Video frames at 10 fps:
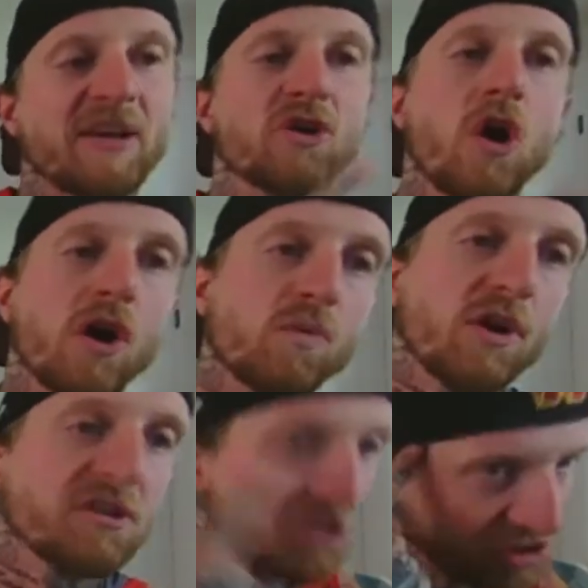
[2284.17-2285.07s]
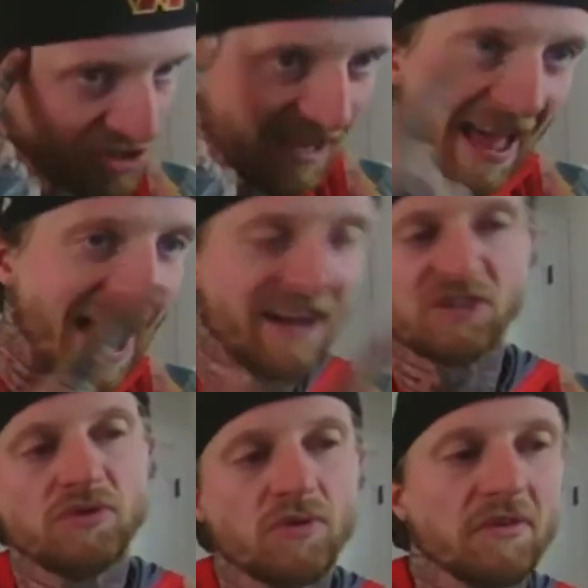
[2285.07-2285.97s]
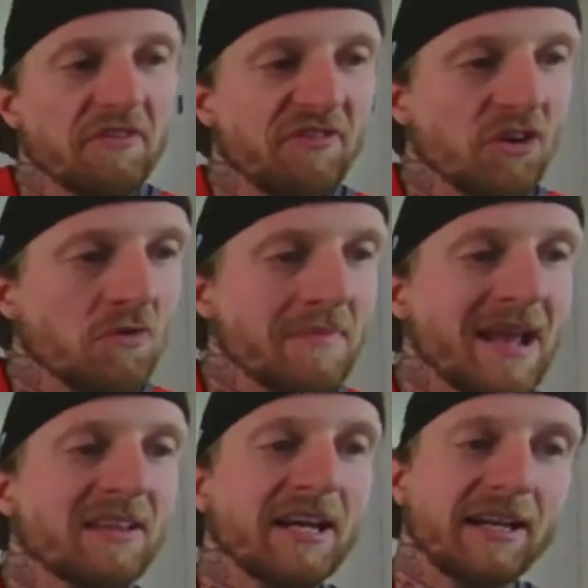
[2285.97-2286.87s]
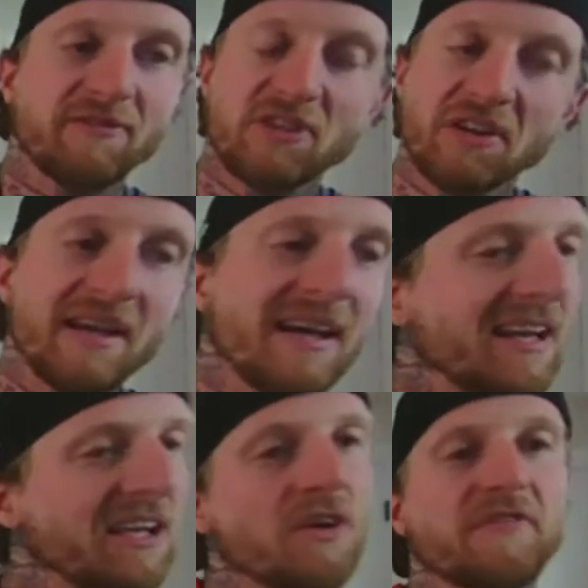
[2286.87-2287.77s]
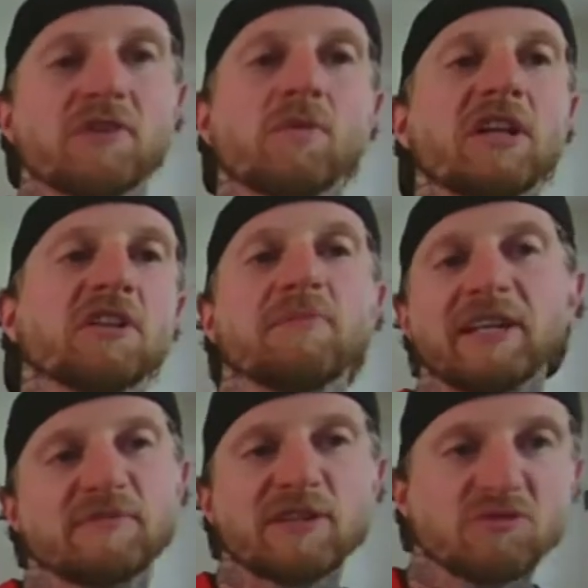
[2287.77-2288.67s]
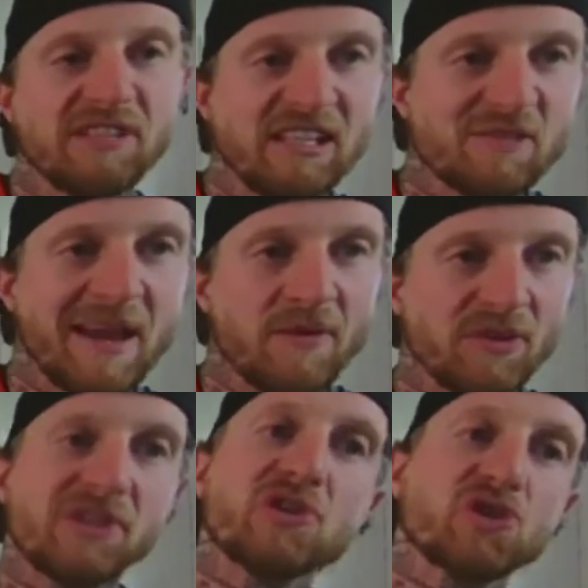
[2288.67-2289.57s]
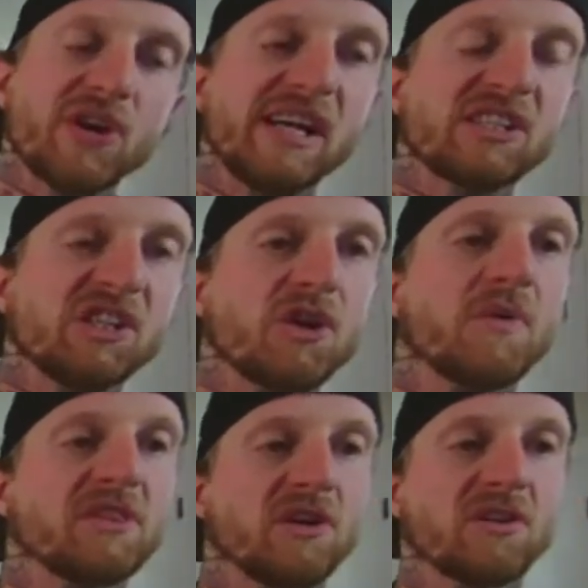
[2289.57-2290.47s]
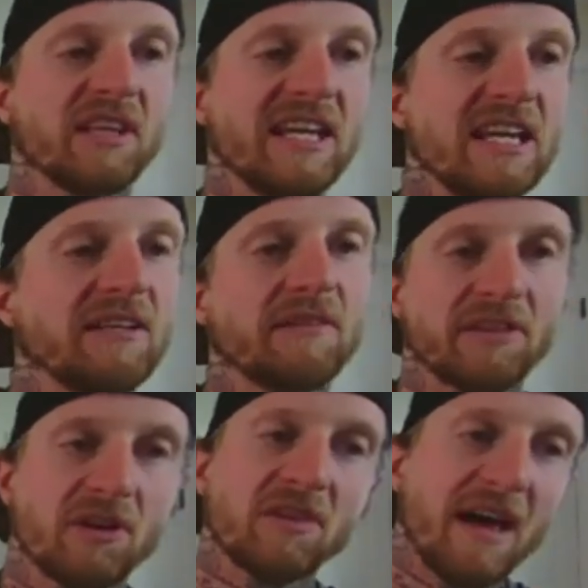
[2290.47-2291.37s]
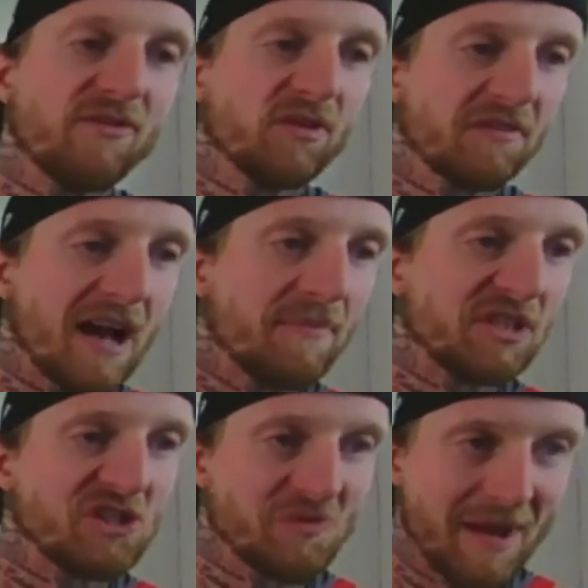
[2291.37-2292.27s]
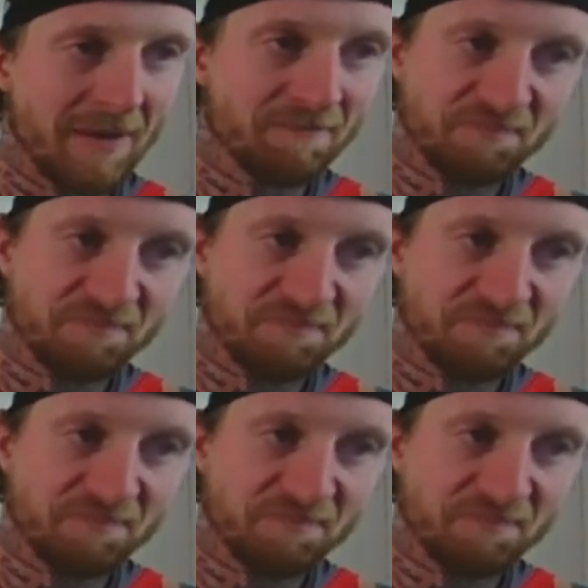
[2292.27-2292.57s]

They're hard workers. You see that attitude on the film, man. Like if they're, if you're willing to play special teams, man, with their traits, in their league and their level of competition, man.